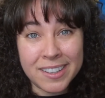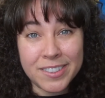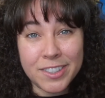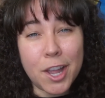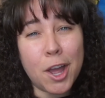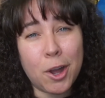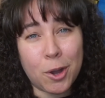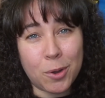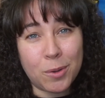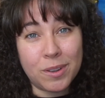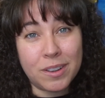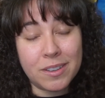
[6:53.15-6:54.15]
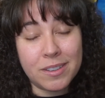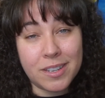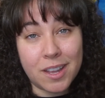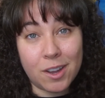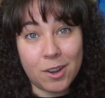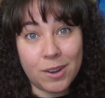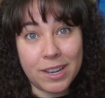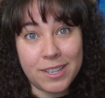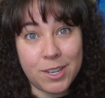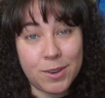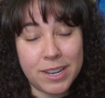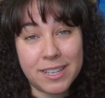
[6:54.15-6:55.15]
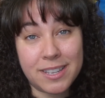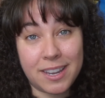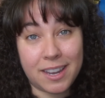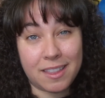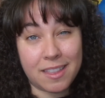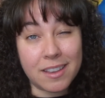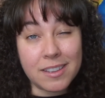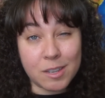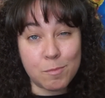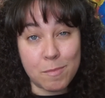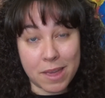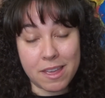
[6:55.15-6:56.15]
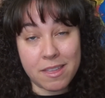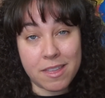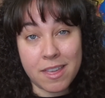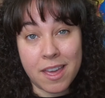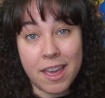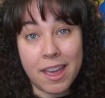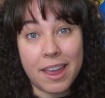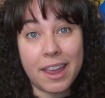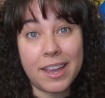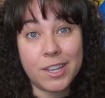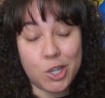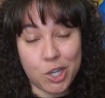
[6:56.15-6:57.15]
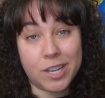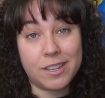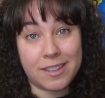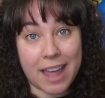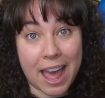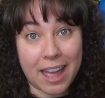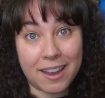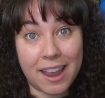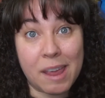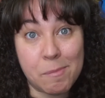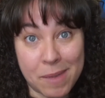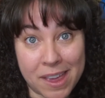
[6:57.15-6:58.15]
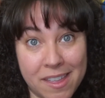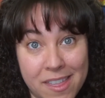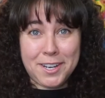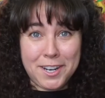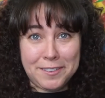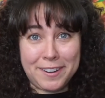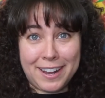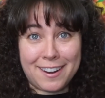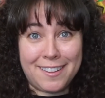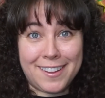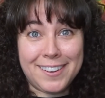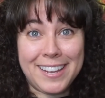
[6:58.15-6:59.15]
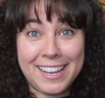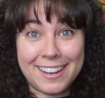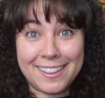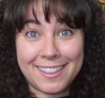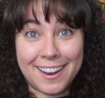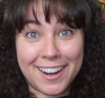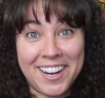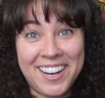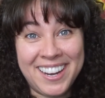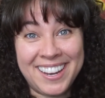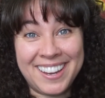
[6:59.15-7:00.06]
No. So as you can see, this myth is just that, a myth. Sorry if I got a little heated there.